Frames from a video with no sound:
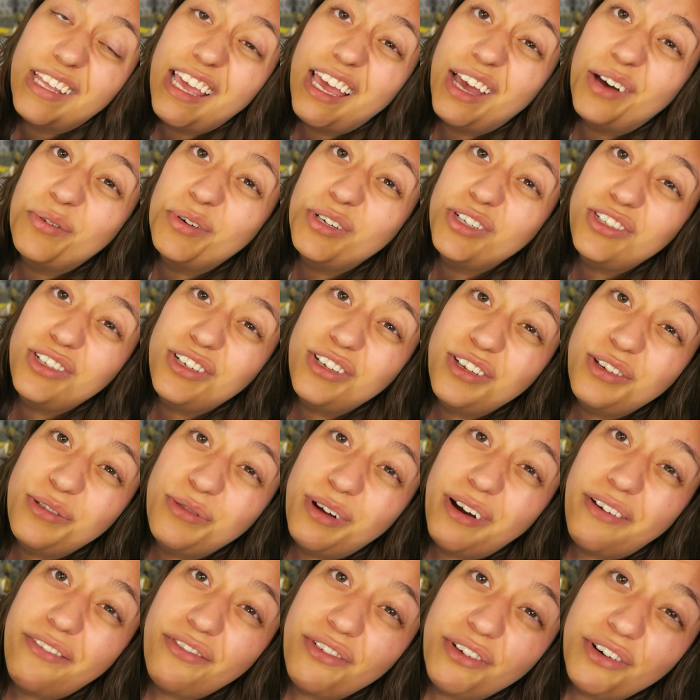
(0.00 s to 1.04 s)
Yeah, we show you
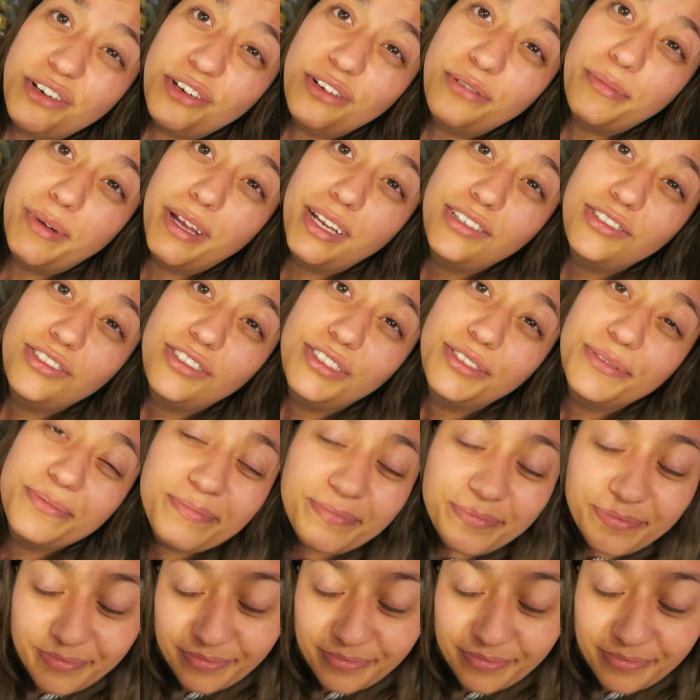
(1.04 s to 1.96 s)
our food too much.